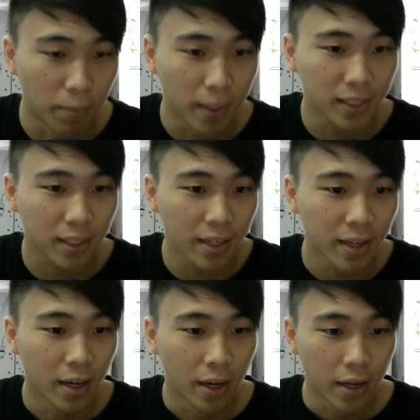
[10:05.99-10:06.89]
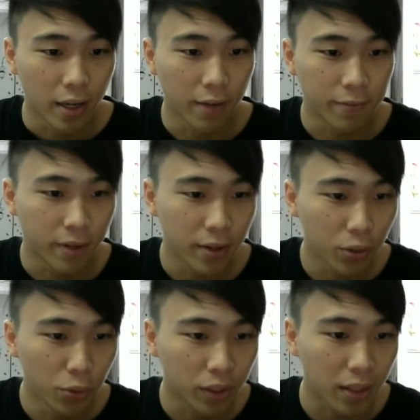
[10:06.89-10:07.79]
Basically, if
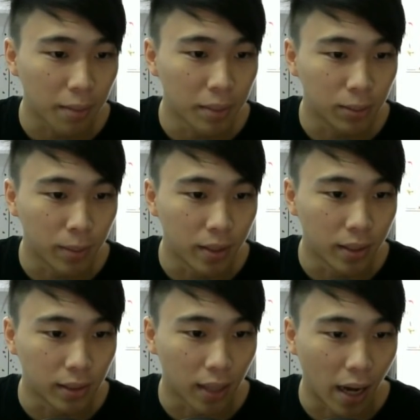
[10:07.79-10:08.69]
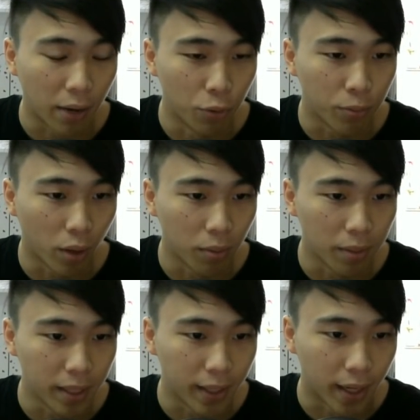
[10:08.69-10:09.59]
you were to let me spin this, I would
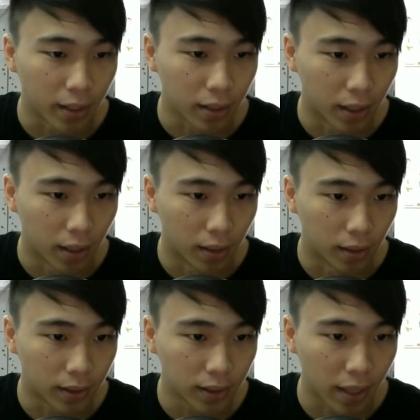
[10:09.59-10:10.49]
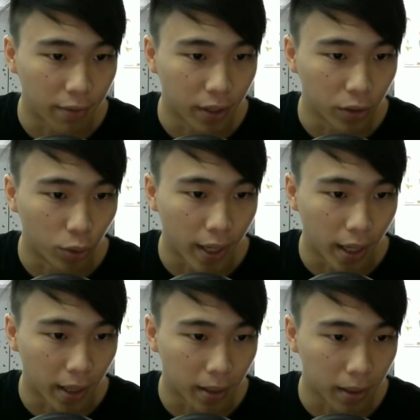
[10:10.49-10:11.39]
probably get 7 to
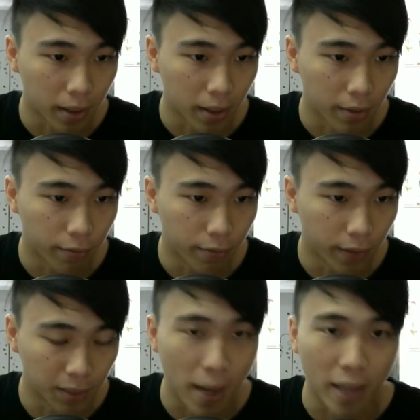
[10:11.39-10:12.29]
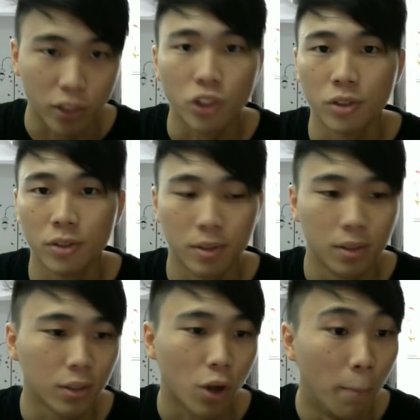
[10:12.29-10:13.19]
8 first batch
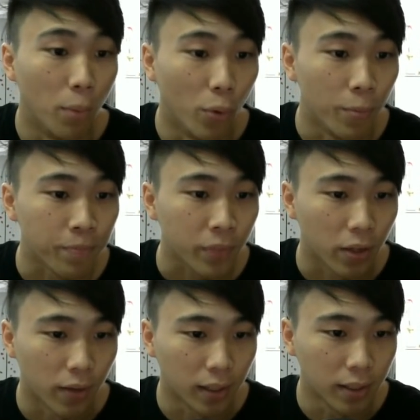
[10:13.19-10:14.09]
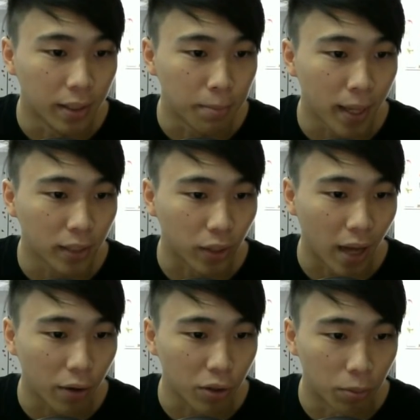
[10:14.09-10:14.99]
combo, right? It depends on
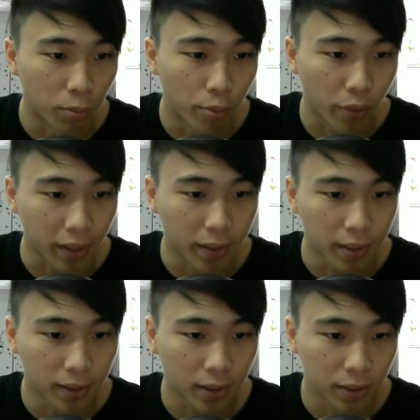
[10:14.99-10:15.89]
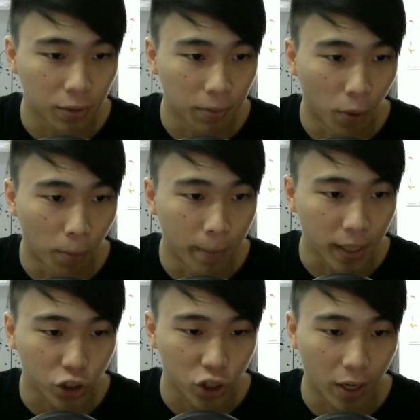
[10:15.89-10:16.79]
how you break this
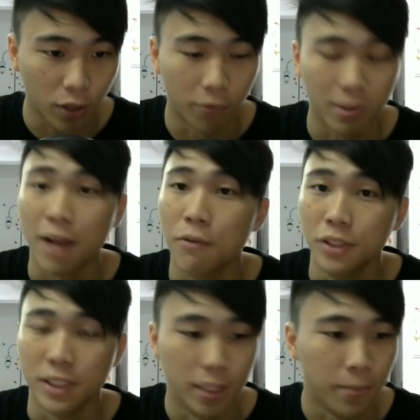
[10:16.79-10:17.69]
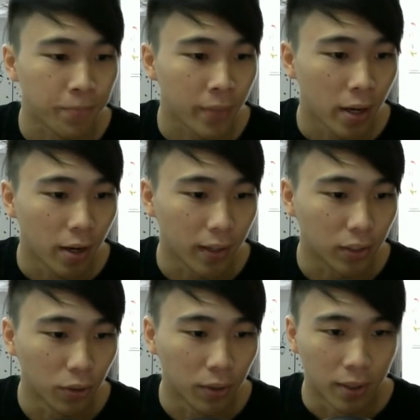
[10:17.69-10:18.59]
big chunk of light runes here, right?
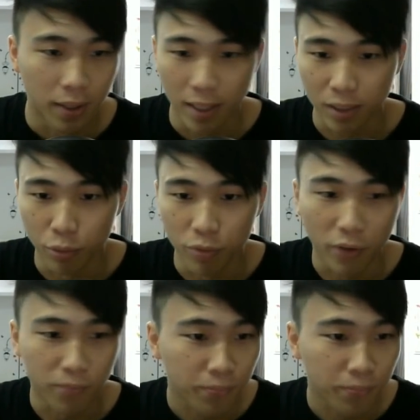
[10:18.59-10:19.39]
So let's move on.